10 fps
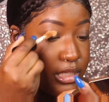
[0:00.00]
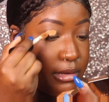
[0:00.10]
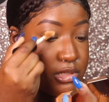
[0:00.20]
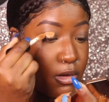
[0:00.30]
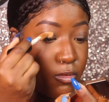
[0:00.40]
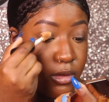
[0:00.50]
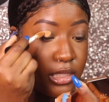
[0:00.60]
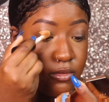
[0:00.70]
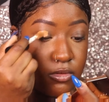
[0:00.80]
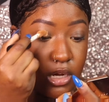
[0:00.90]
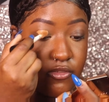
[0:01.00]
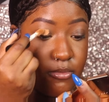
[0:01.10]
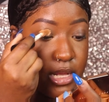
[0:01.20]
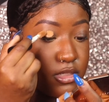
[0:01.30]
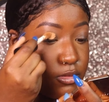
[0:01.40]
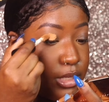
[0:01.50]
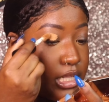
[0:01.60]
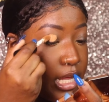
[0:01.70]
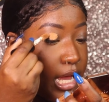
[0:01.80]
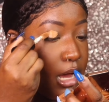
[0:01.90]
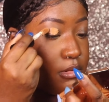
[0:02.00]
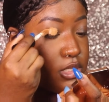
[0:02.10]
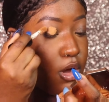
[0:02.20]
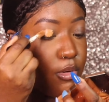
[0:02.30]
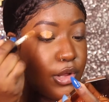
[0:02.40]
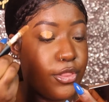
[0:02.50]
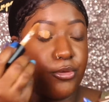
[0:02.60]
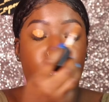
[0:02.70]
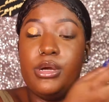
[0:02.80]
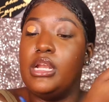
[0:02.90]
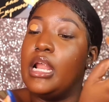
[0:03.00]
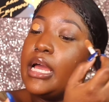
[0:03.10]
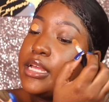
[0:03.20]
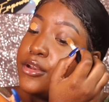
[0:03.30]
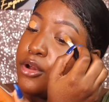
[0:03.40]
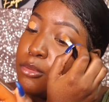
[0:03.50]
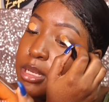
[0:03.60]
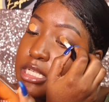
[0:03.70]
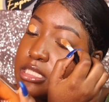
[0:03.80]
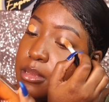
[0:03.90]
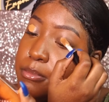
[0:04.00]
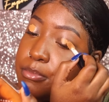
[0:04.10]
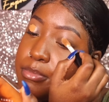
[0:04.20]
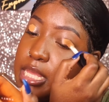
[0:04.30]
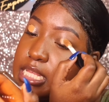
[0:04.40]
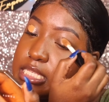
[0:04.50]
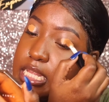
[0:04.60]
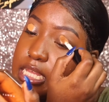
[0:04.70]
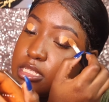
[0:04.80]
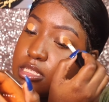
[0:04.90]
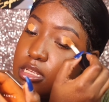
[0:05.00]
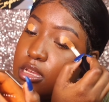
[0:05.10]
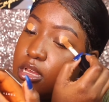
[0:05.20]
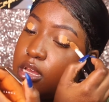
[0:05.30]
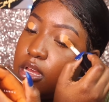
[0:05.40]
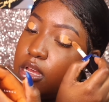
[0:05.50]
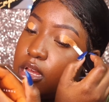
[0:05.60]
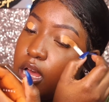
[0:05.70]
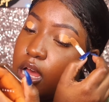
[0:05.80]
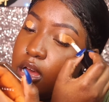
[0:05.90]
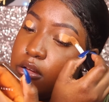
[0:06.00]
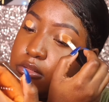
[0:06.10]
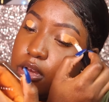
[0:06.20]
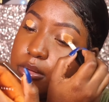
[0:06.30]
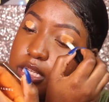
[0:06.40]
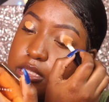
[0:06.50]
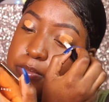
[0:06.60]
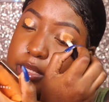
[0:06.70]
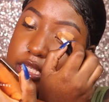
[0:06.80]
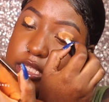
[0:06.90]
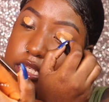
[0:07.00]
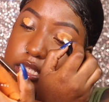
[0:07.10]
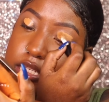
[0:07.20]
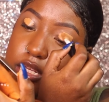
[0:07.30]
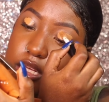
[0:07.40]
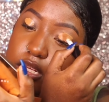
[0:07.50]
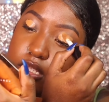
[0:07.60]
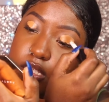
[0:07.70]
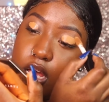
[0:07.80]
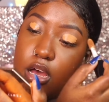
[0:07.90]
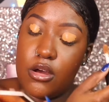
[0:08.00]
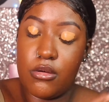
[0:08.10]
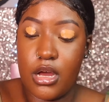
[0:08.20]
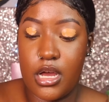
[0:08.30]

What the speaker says: was a really rough mental week. Like, I was going through it like nobody's business. Oh, nobody's business. So,